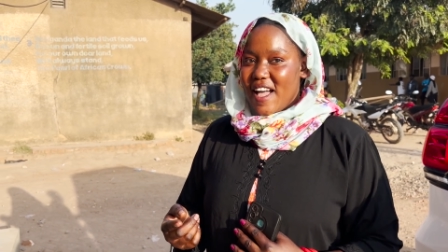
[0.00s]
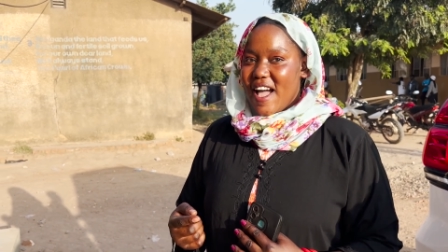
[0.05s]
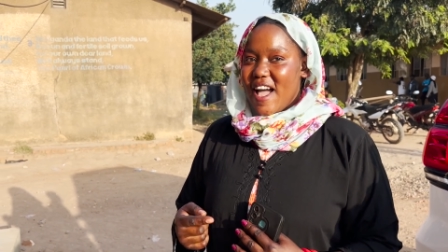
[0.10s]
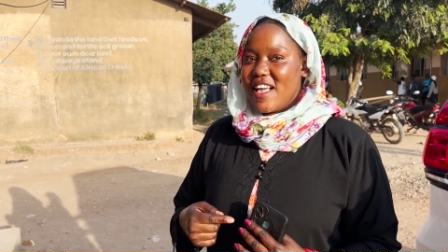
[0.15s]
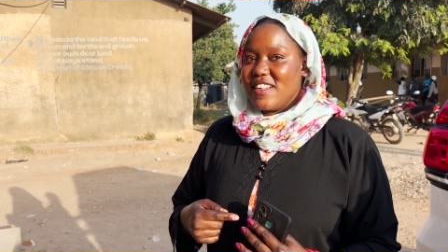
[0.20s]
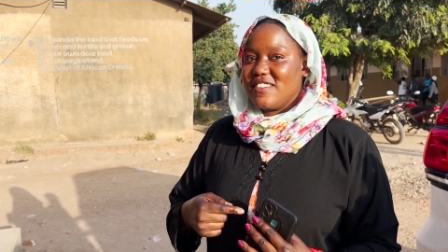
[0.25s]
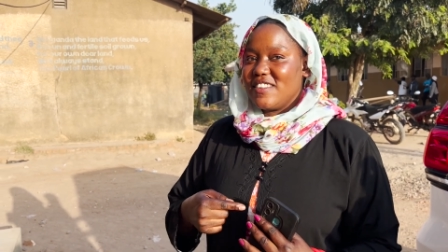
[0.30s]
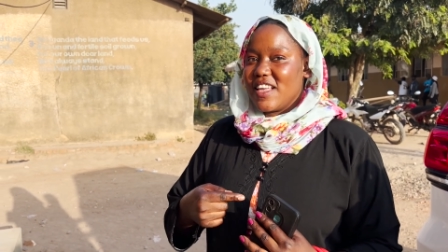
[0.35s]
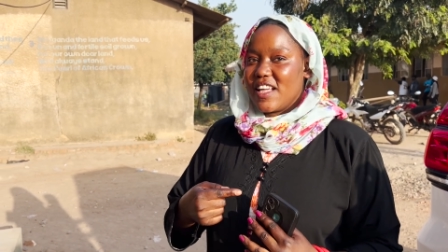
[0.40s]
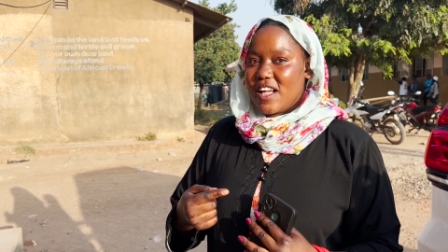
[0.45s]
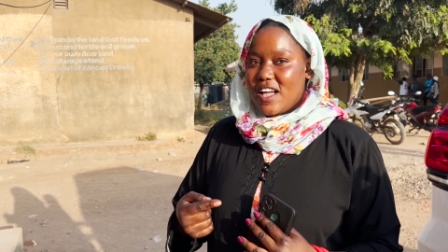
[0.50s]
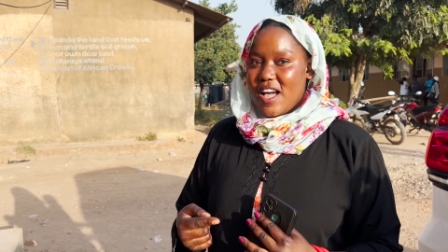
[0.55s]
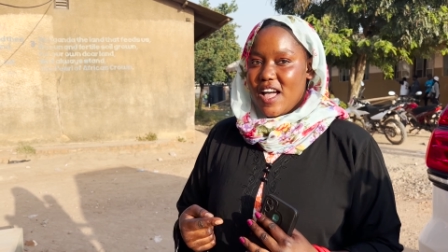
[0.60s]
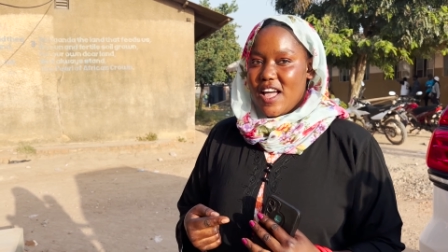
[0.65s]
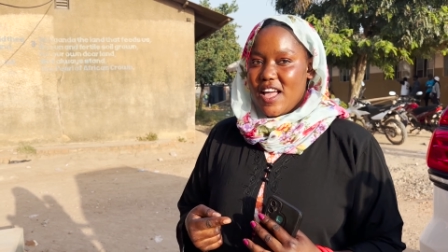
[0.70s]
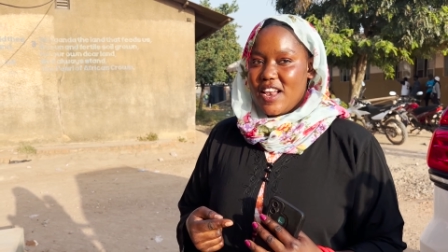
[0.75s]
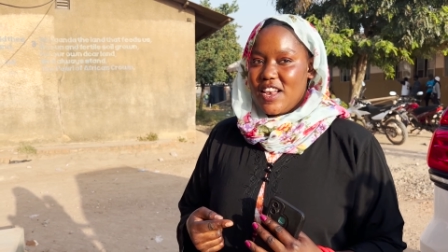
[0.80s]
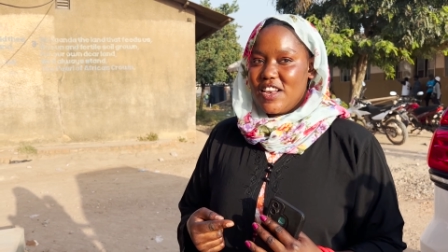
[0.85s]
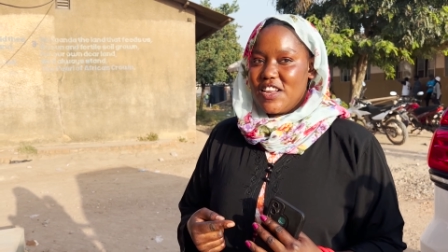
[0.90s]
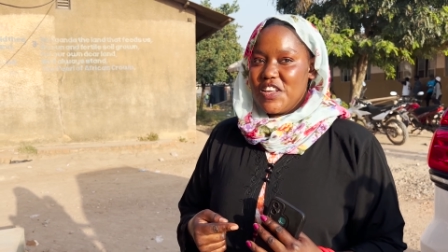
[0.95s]
as a
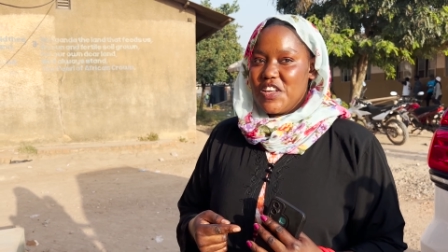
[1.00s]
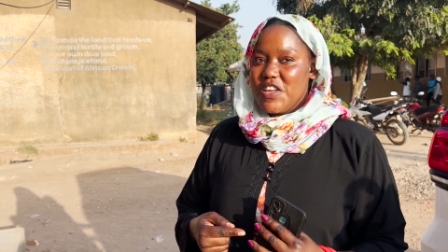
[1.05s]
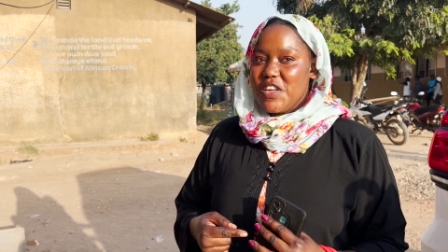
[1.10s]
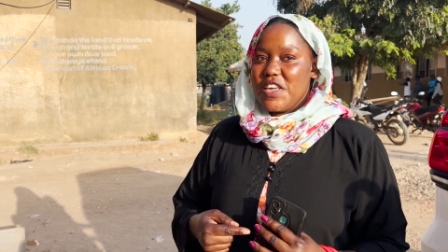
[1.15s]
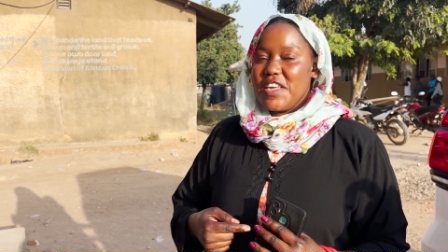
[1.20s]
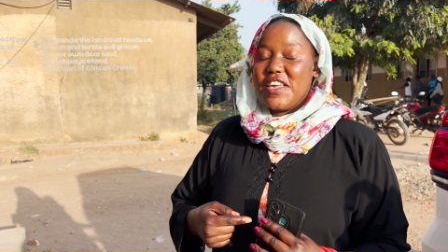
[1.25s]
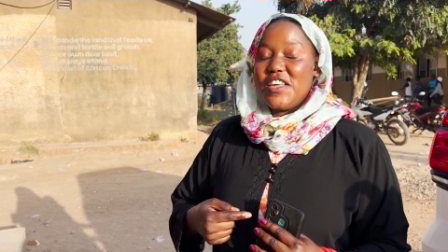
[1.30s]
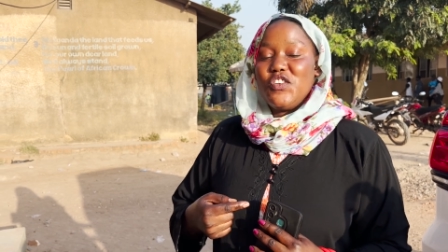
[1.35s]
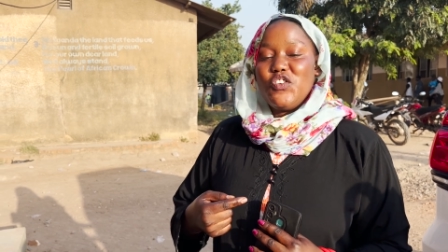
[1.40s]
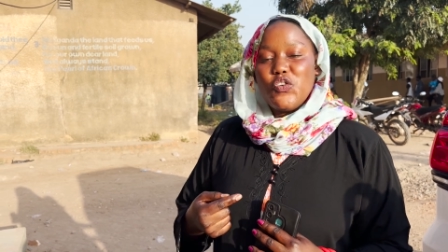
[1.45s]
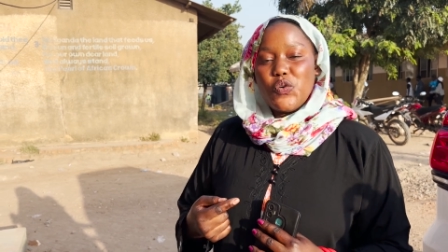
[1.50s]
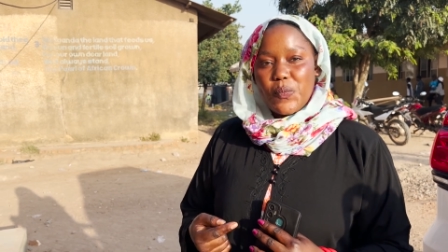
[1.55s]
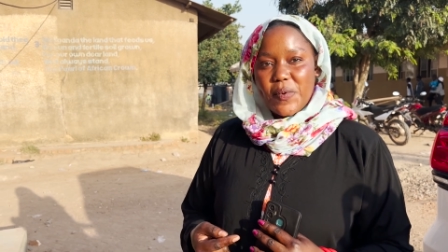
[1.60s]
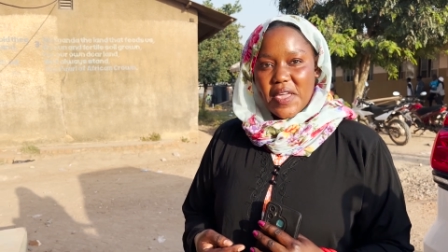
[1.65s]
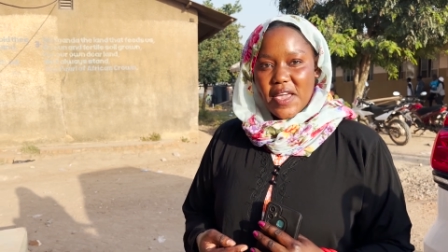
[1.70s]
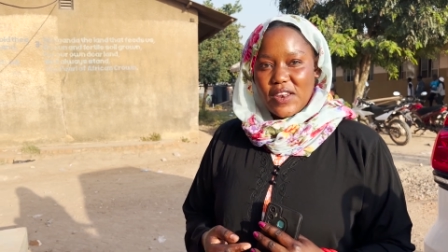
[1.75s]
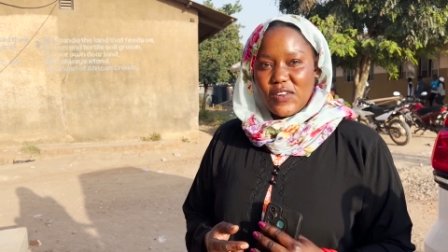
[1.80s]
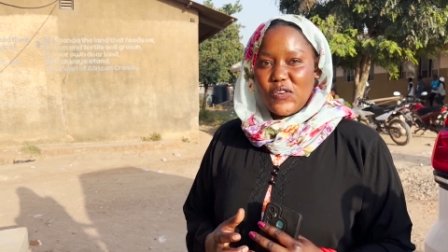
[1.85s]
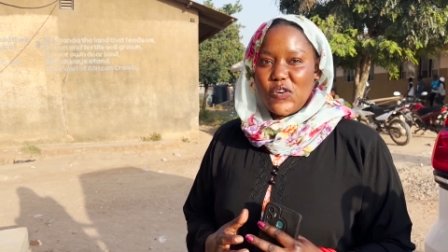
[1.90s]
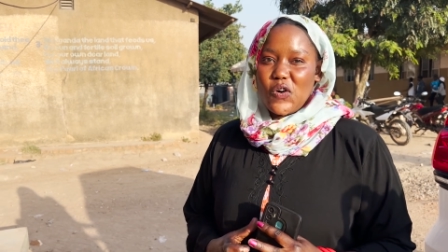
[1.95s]
girl in
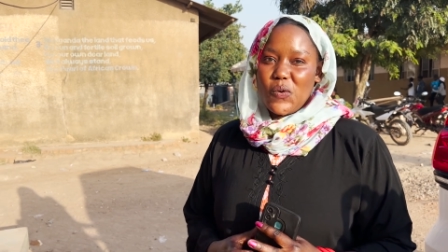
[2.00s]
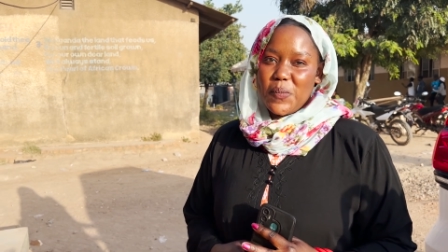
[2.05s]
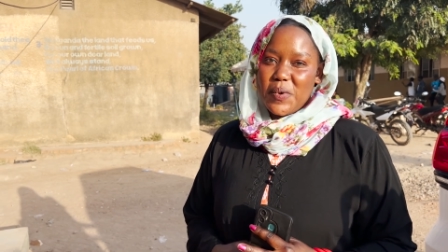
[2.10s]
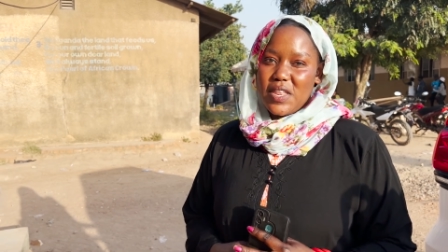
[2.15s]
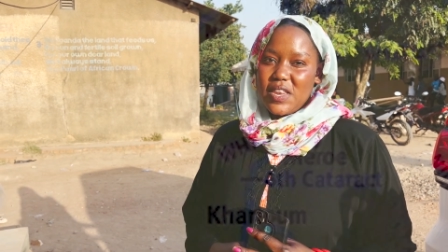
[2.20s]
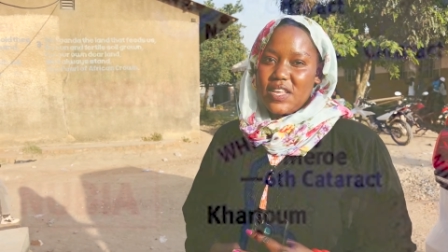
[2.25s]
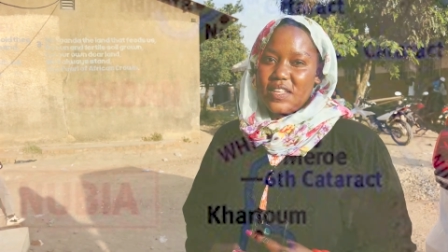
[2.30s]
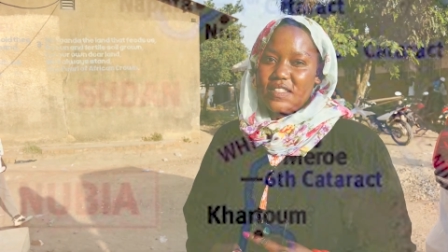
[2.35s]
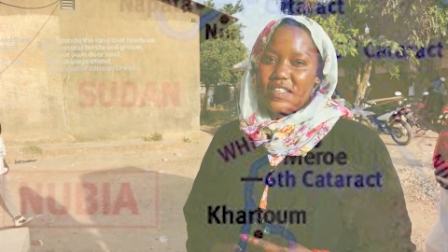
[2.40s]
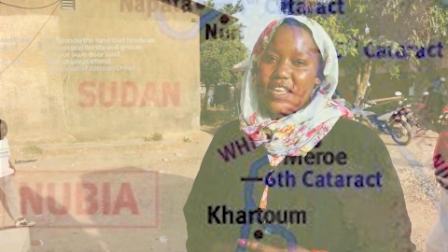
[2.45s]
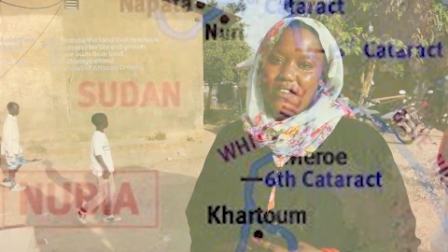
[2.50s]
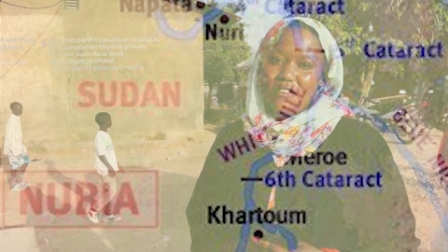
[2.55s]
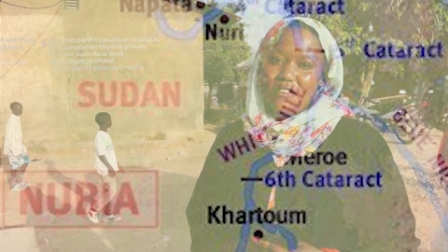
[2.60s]
Nubian community